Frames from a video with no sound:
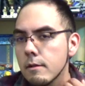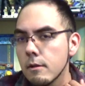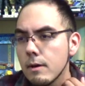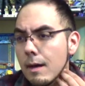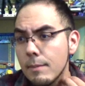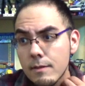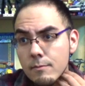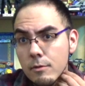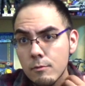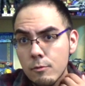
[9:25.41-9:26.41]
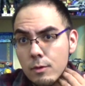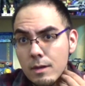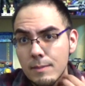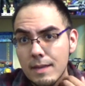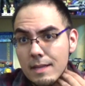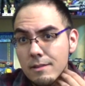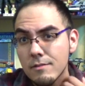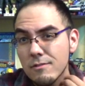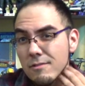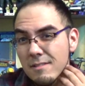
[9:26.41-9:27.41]
You know, how many of them are doing them in
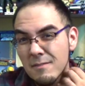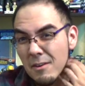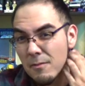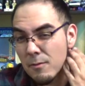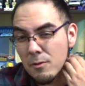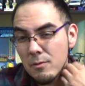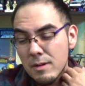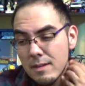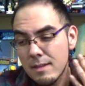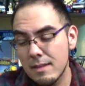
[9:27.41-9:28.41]
English? Very few.